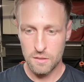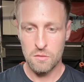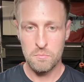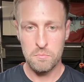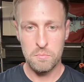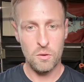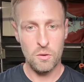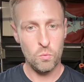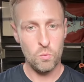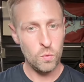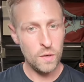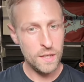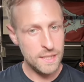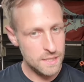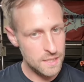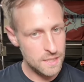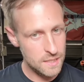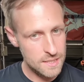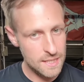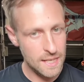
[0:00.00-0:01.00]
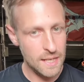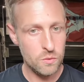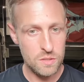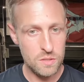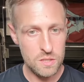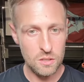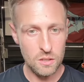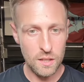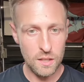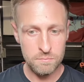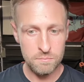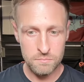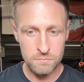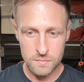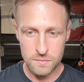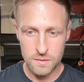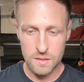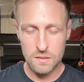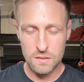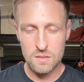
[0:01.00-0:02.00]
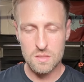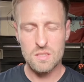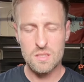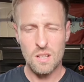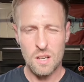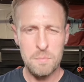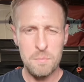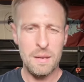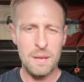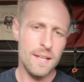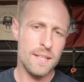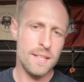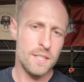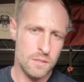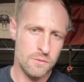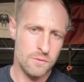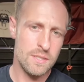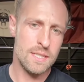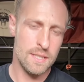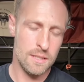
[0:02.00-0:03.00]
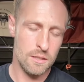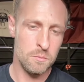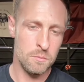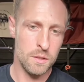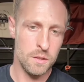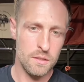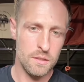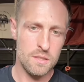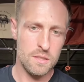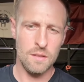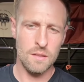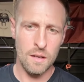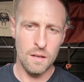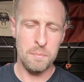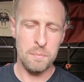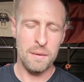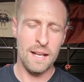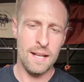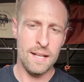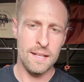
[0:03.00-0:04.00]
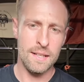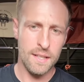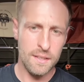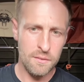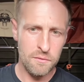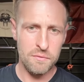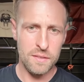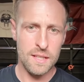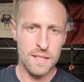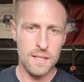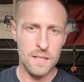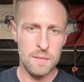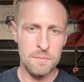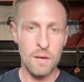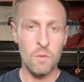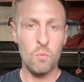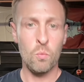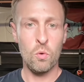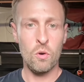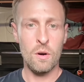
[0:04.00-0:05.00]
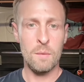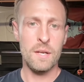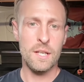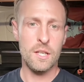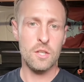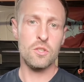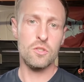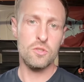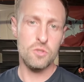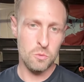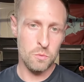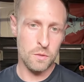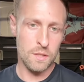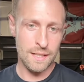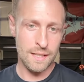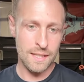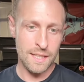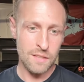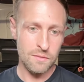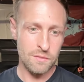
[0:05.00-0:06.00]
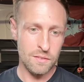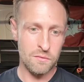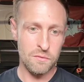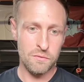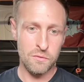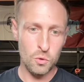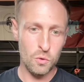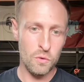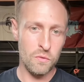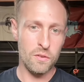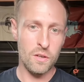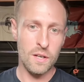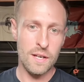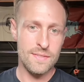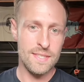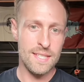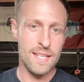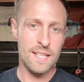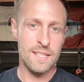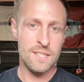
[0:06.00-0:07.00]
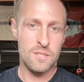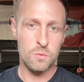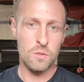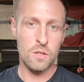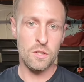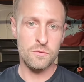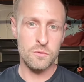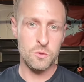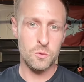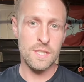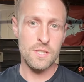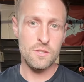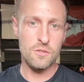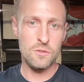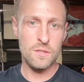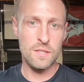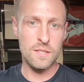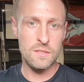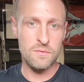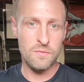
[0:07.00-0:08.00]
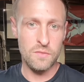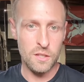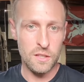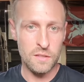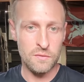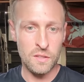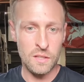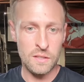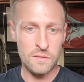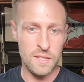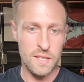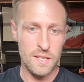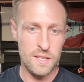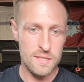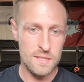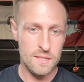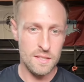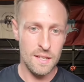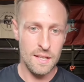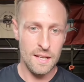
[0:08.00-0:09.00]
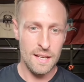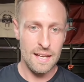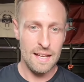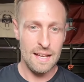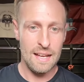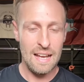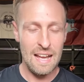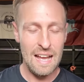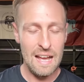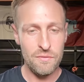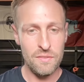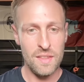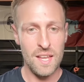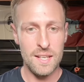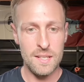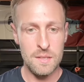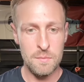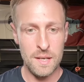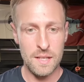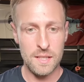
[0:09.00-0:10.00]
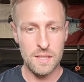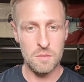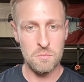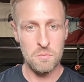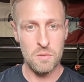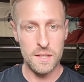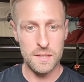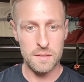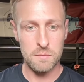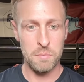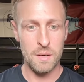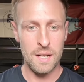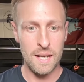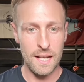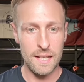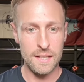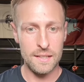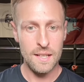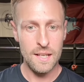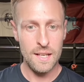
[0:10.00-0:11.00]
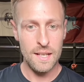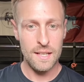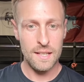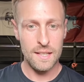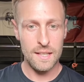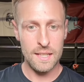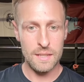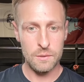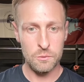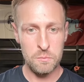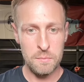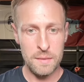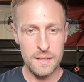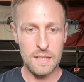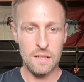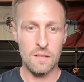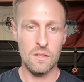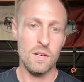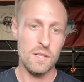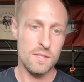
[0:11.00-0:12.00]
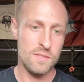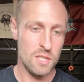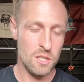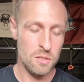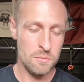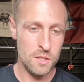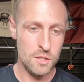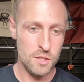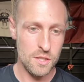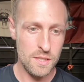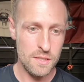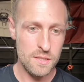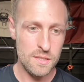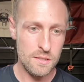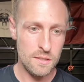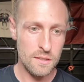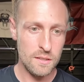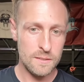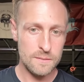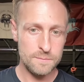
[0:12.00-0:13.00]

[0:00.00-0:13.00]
but in your downtime, start planning your resettlement. Start planning and thinking about what am I going to do when I leave in 4, 5, 10, 12, 22 years, 35 years. Have that in the back of your mind and plan. It will make life so much easier